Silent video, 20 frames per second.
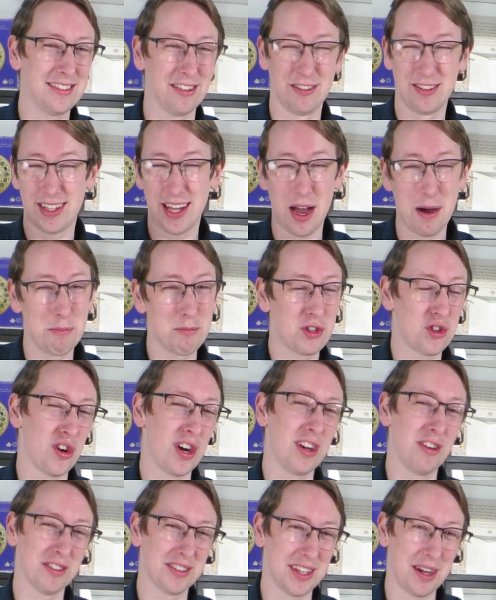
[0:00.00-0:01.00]
on
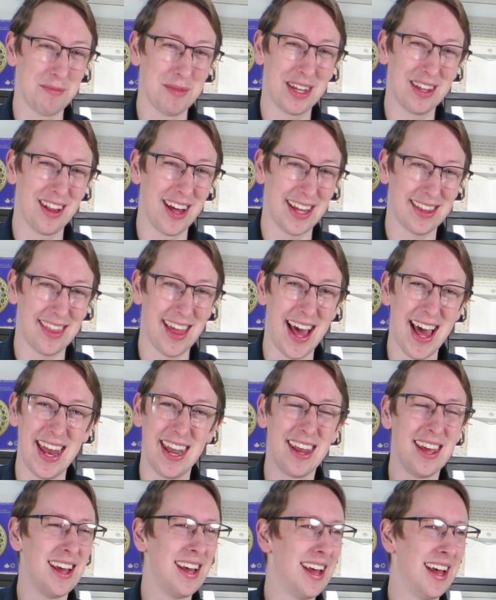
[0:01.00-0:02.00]
Gumtree or something like
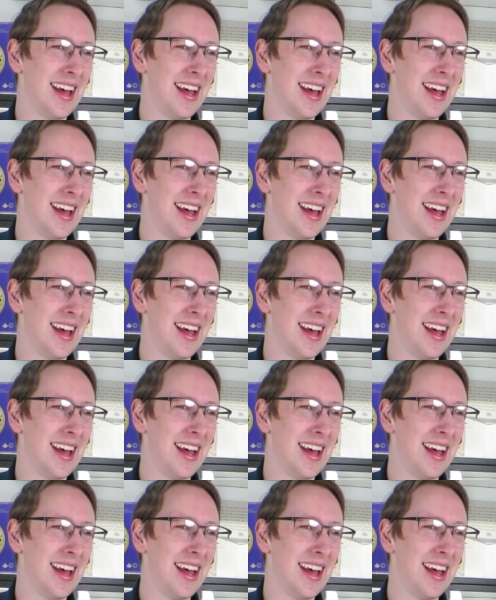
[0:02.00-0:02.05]
that.